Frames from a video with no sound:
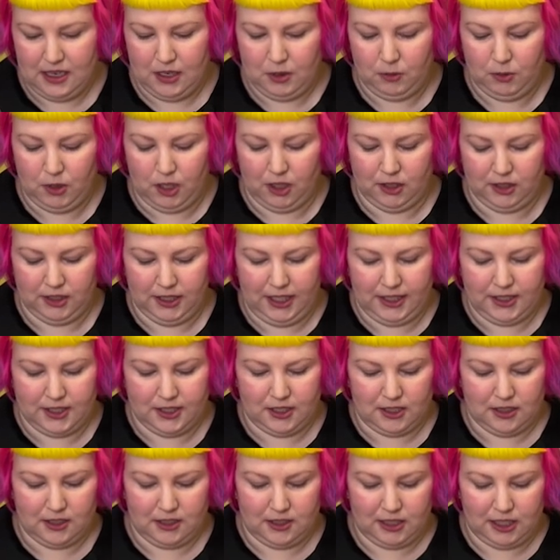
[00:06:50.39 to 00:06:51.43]
Well,
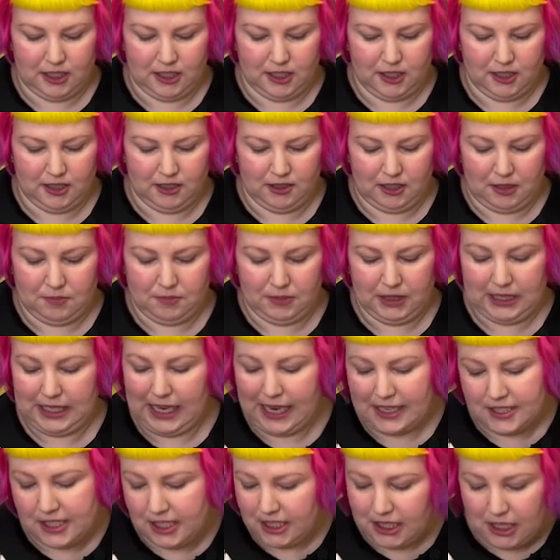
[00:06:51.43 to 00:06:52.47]
I'm
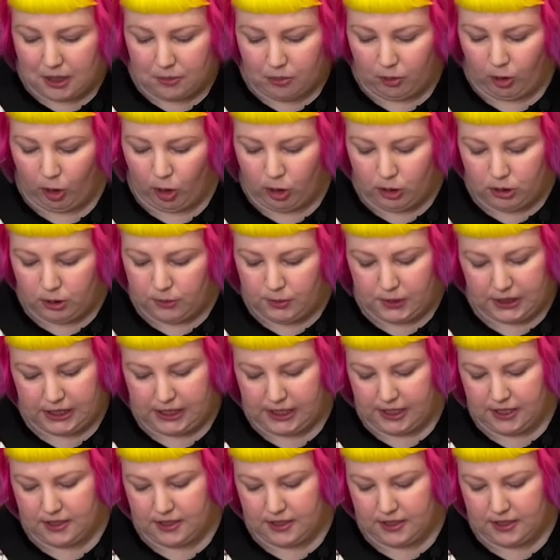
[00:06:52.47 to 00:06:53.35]
guessing there probably